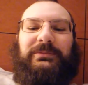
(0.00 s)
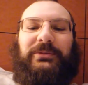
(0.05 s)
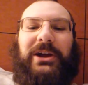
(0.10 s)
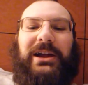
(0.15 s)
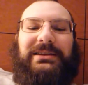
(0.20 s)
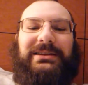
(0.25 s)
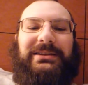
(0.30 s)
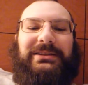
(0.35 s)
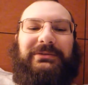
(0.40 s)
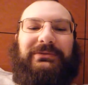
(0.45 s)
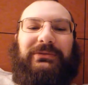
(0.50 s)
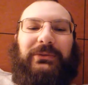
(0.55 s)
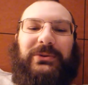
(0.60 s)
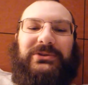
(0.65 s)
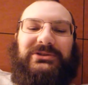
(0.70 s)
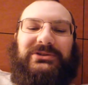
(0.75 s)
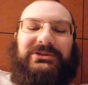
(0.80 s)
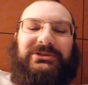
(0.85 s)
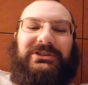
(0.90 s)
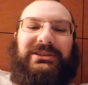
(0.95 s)
Brandon,
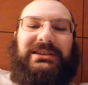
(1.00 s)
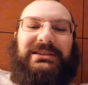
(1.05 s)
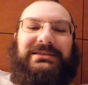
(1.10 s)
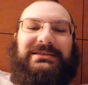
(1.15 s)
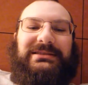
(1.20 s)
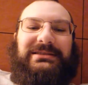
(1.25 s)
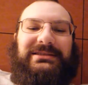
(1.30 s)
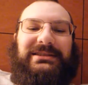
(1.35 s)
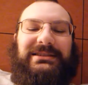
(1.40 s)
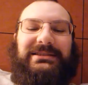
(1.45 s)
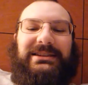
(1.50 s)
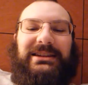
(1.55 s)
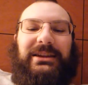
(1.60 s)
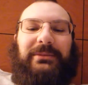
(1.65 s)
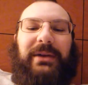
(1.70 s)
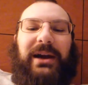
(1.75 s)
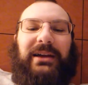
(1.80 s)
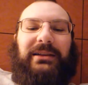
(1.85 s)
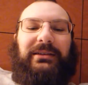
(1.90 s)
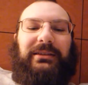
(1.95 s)
unfortunately, is just
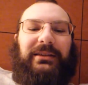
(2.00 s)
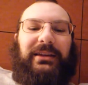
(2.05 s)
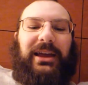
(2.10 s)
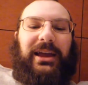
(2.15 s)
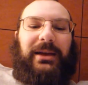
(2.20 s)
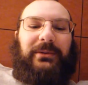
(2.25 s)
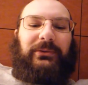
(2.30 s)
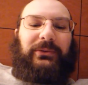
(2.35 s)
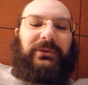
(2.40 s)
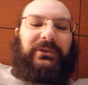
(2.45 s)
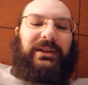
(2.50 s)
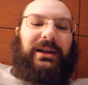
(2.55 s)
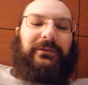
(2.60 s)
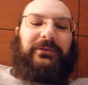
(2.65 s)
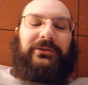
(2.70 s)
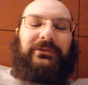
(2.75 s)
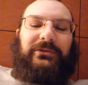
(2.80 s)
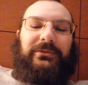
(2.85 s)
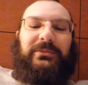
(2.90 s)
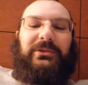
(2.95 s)
getting back into the game, so he's not
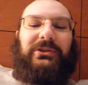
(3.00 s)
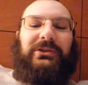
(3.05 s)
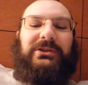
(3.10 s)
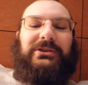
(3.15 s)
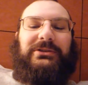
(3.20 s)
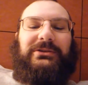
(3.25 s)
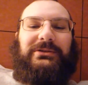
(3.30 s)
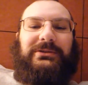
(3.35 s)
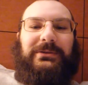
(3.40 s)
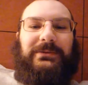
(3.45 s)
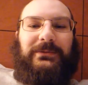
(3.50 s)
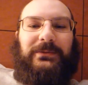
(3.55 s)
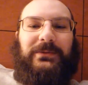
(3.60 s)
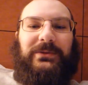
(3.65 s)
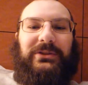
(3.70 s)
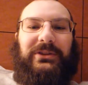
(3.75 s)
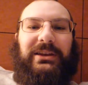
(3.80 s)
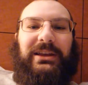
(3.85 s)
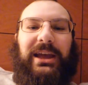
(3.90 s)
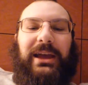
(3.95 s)
very familiar
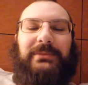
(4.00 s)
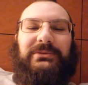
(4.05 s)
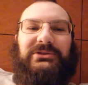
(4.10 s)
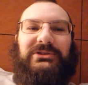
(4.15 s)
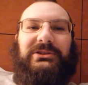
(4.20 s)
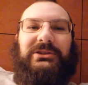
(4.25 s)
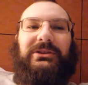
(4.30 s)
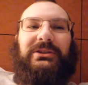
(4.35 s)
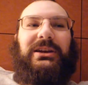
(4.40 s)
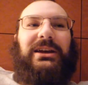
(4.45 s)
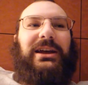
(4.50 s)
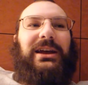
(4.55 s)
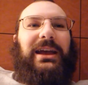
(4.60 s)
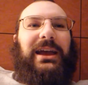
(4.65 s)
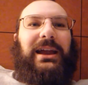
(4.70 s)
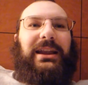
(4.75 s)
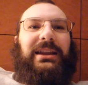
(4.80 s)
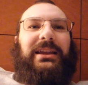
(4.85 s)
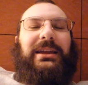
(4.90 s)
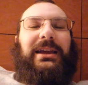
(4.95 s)
with the game still.
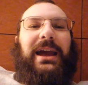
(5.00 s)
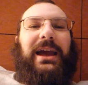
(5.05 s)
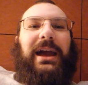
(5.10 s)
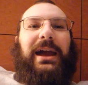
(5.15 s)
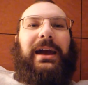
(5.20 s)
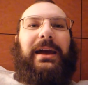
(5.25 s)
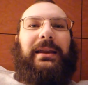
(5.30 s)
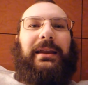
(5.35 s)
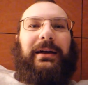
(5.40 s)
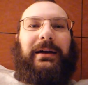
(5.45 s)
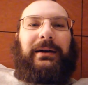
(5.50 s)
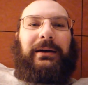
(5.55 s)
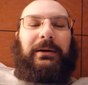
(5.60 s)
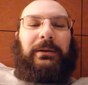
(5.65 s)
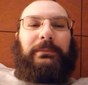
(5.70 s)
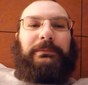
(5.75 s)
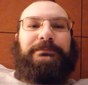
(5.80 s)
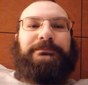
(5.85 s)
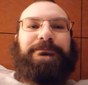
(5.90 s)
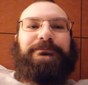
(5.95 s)
And he had
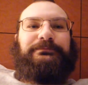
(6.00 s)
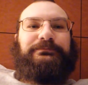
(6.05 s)
um,